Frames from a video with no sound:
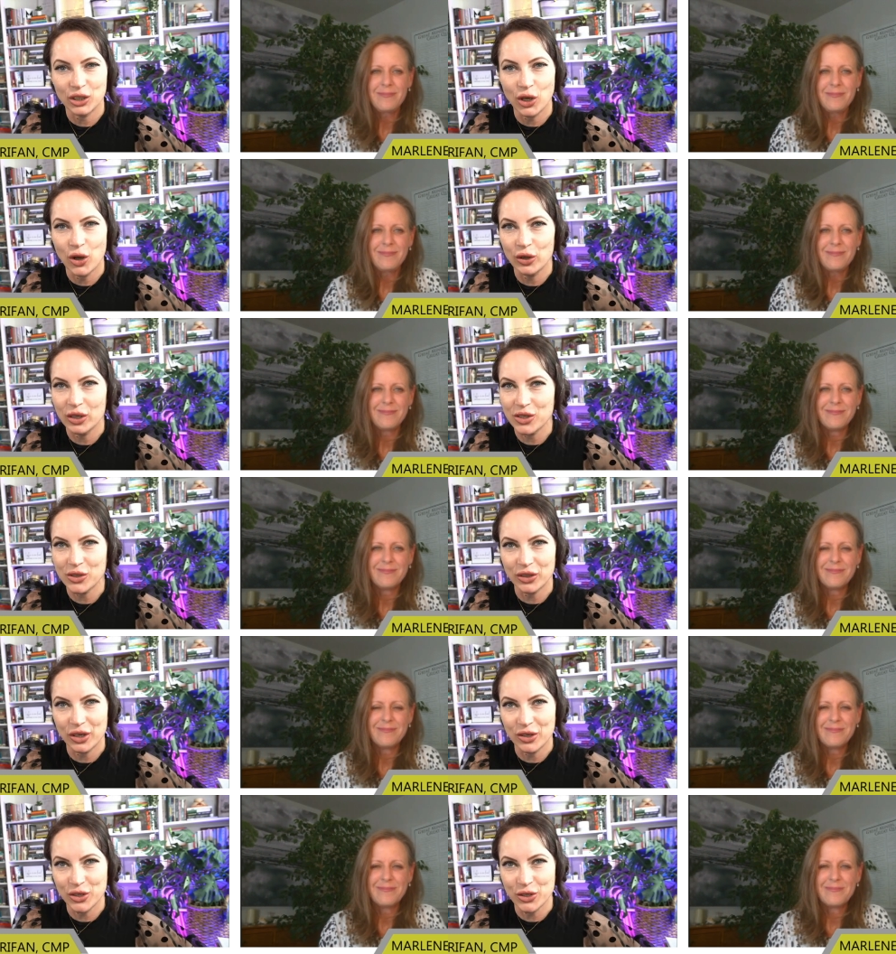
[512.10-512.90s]
Speaker 1: always
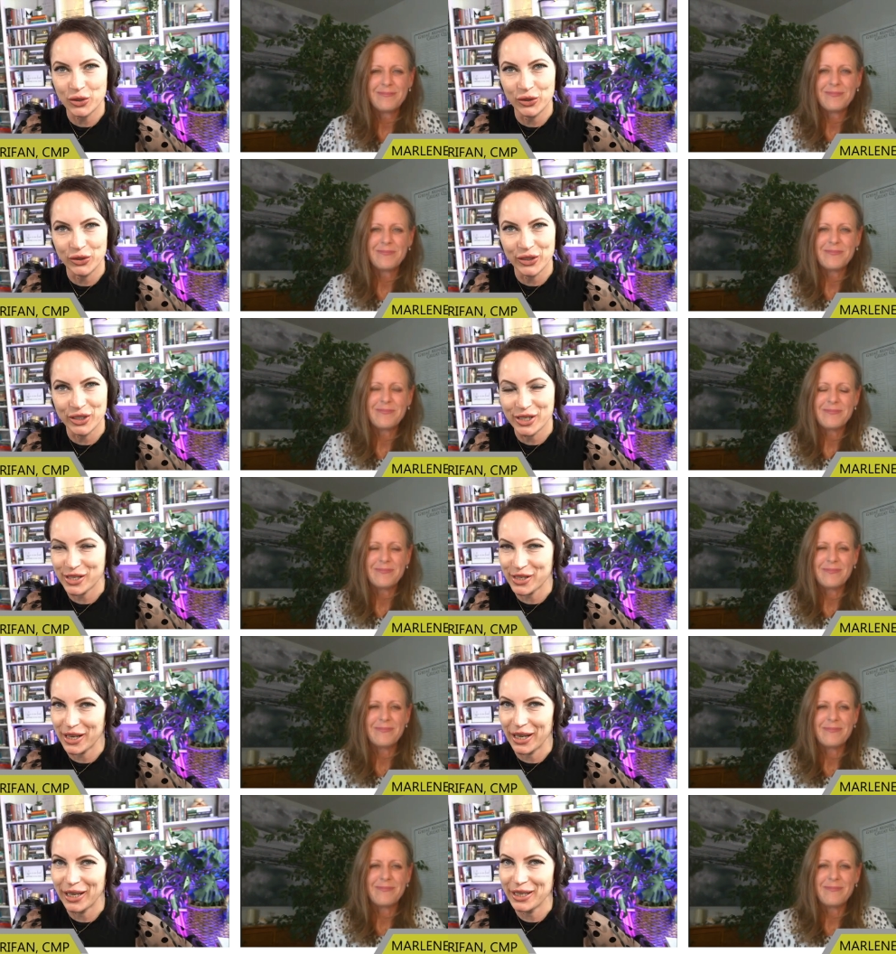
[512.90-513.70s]
on our shoulders.
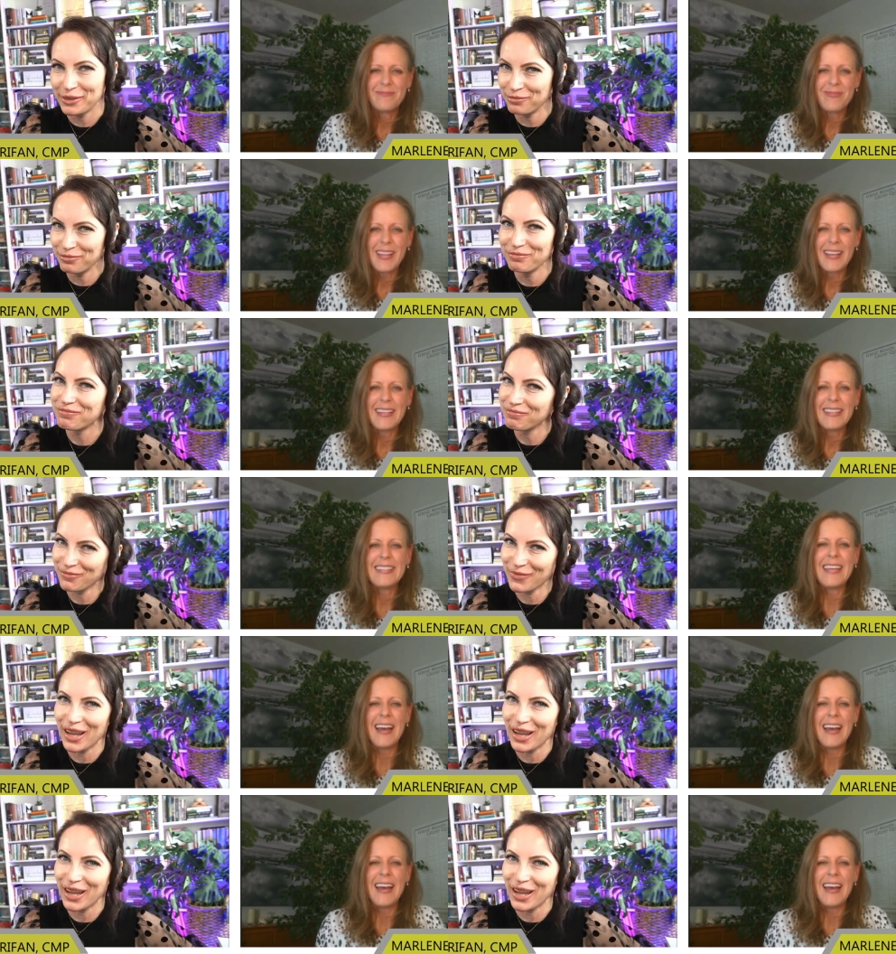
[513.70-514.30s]
I yeah.